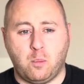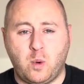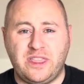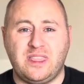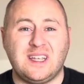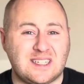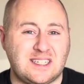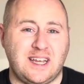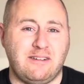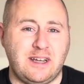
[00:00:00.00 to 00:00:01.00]
With this
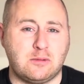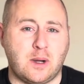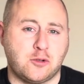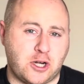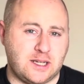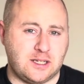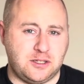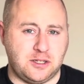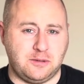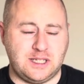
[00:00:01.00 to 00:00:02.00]
series, what I'm trying to
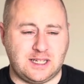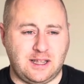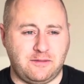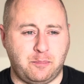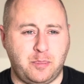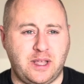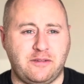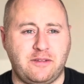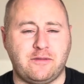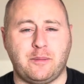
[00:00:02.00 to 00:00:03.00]
do is give a bit of
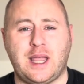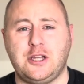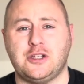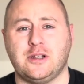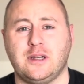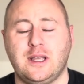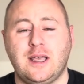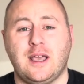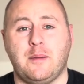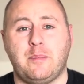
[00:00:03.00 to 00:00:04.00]
information
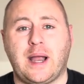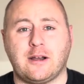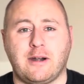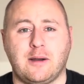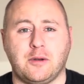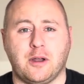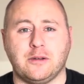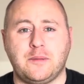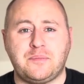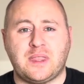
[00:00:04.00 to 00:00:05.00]
and background on
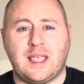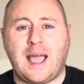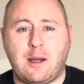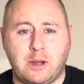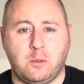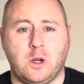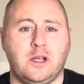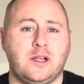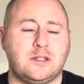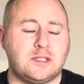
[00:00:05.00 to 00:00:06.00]
how it
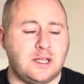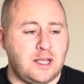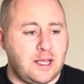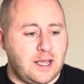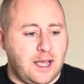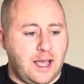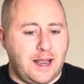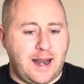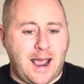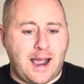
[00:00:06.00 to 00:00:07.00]
works
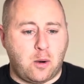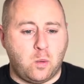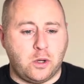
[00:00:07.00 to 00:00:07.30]
and how